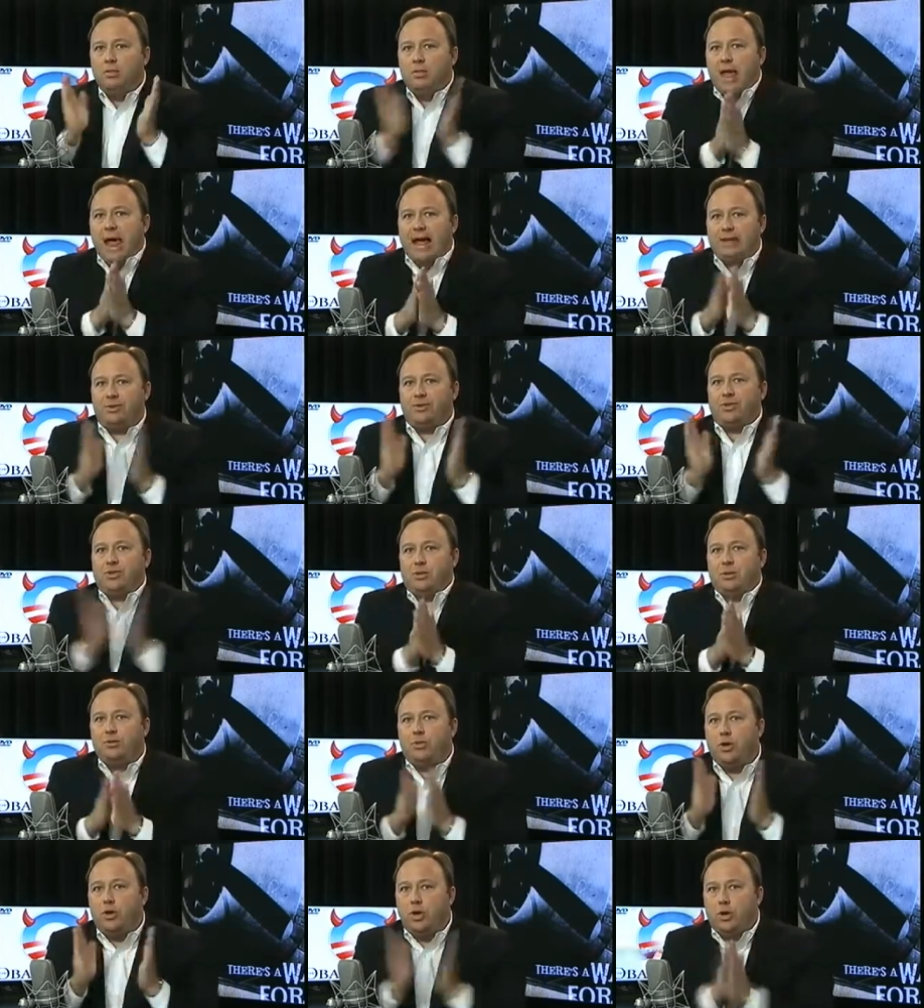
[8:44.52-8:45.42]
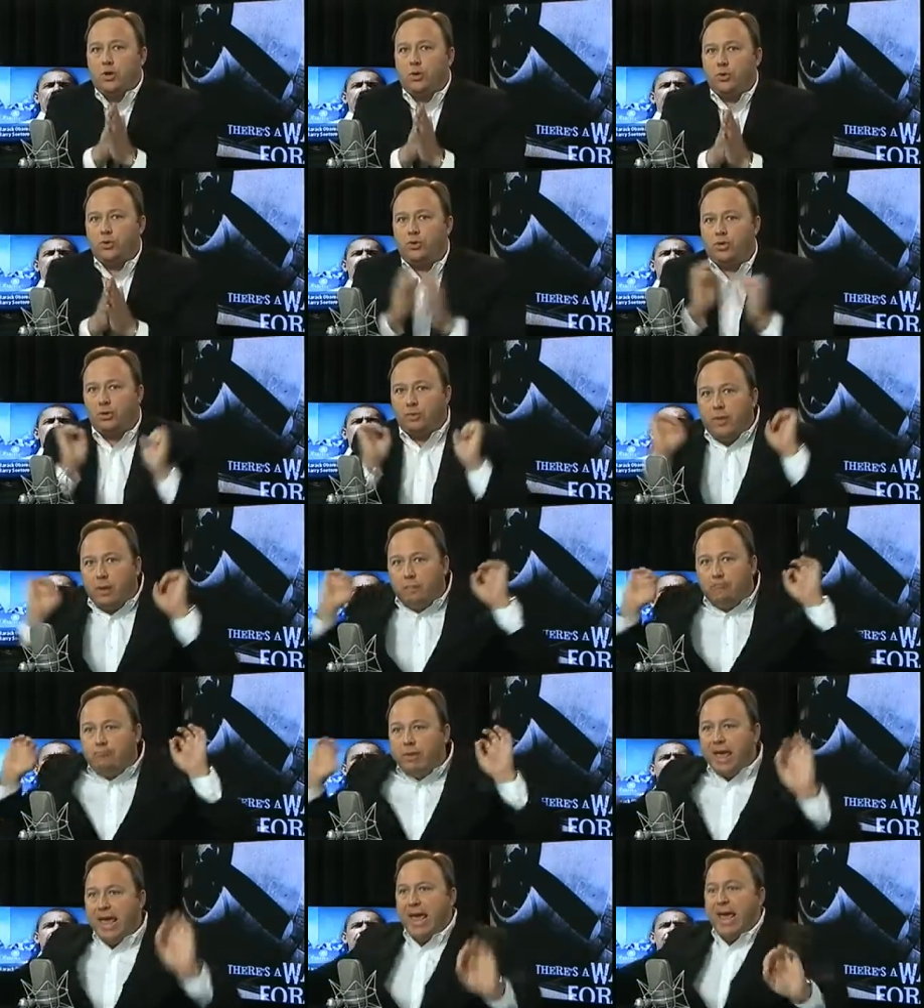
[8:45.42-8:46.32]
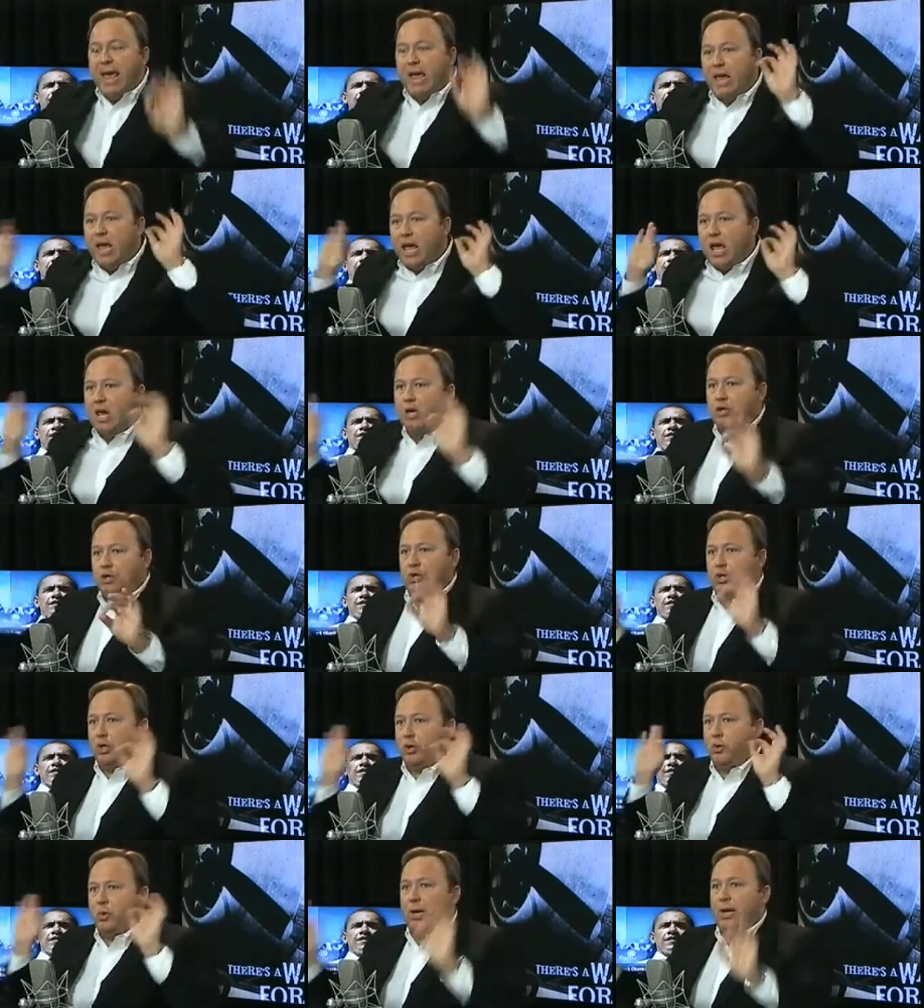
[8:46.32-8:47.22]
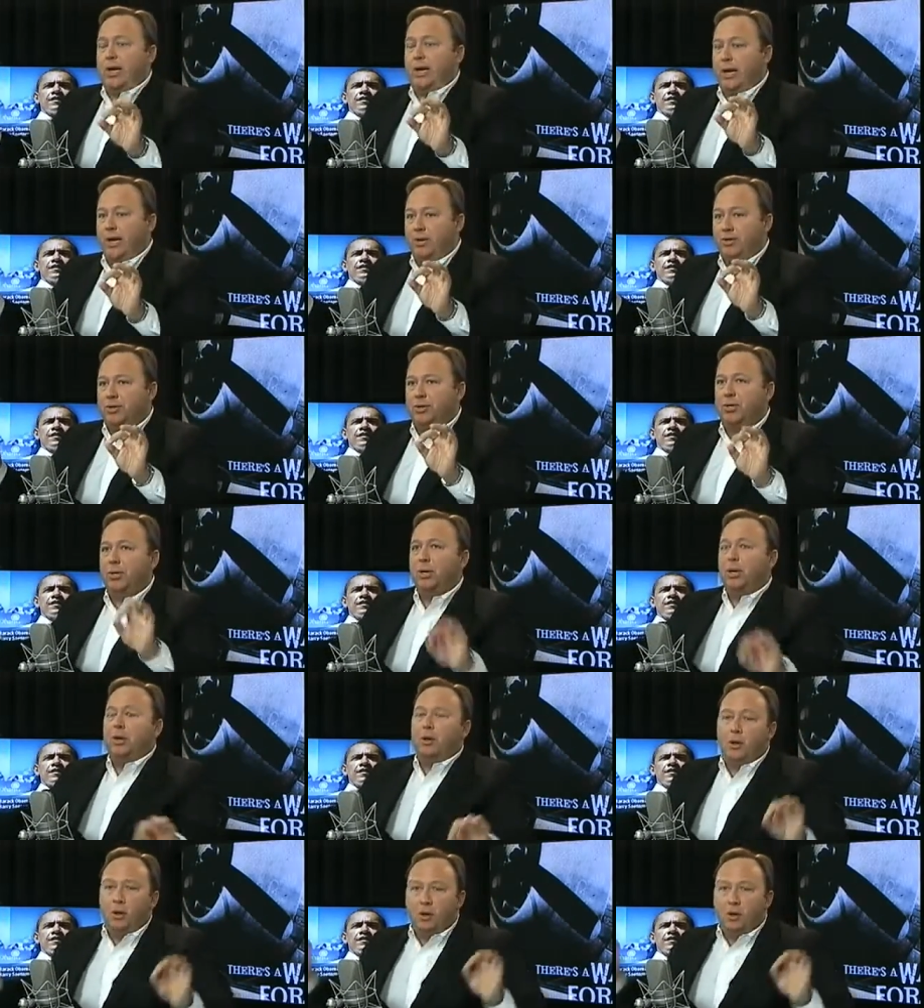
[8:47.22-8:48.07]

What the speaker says: that's the news. The big issue is